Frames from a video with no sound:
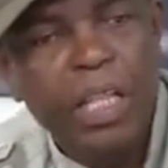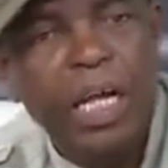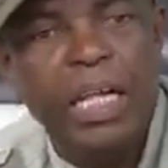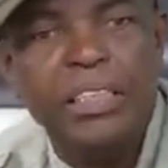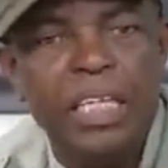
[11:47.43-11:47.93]

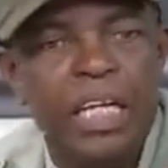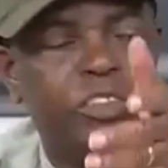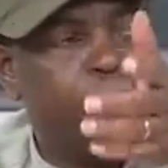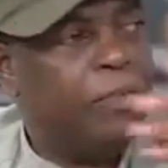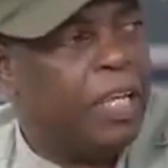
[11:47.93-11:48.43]
and tell
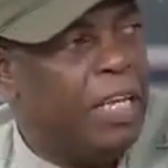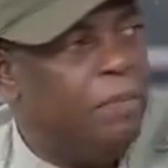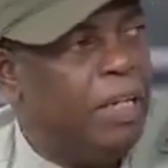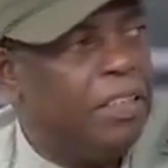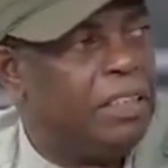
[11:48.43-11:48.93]
some of the
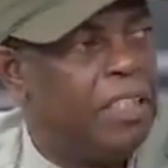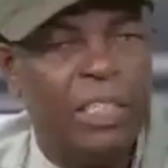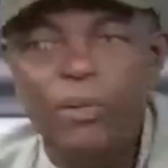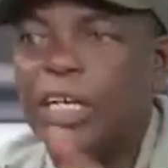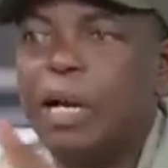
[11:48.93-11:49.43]
inmates that
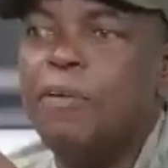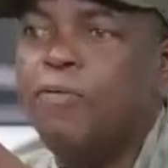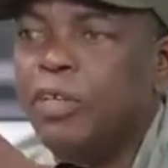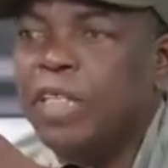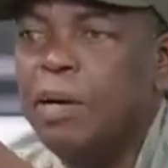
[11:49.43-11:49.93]
they were coming
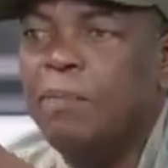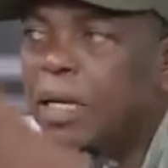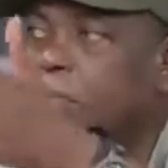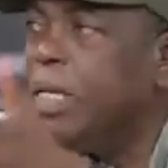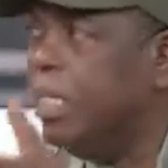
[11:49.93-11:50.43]
for them
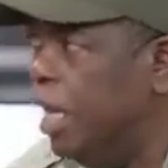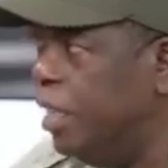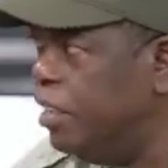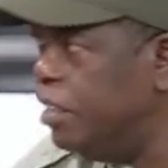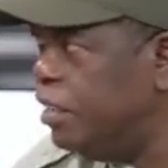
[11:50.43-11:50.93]
at midnight.